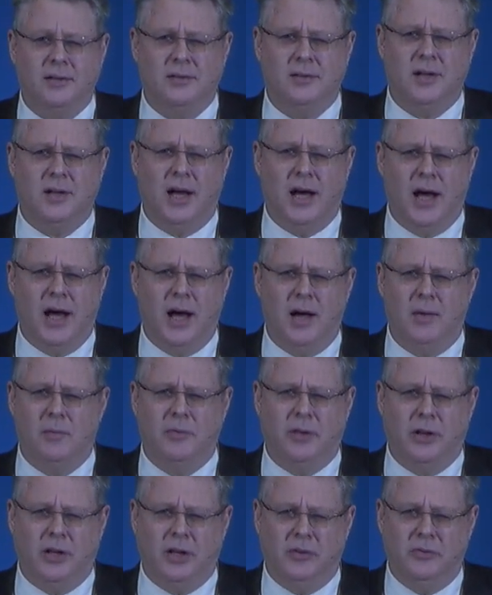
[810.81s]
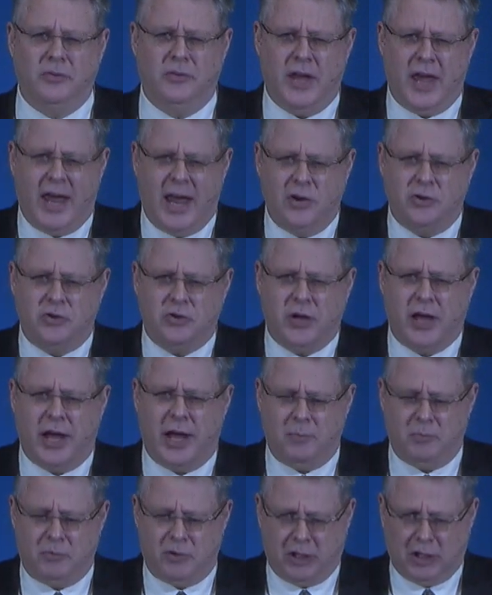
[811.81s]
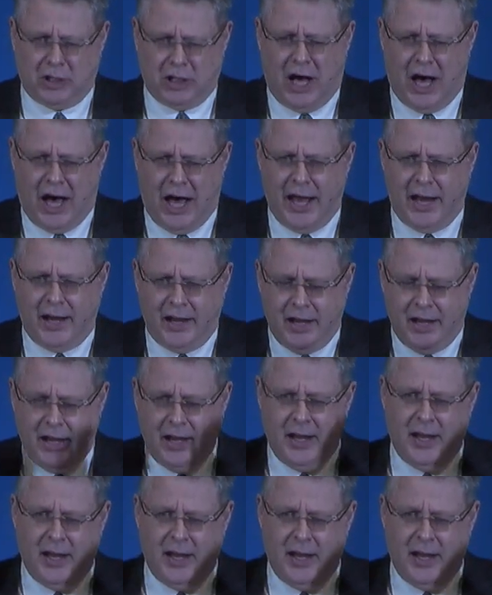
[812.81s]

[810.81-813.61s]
Uh, the, the angel came to Lot